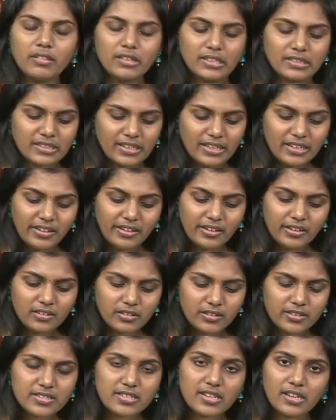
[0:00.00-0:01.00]
The thing
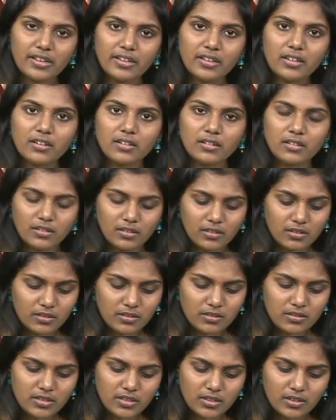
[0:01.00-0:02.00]
here is like,
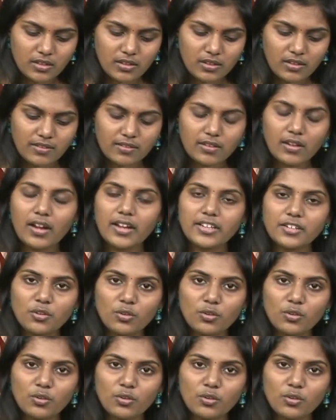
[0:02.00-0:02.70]
I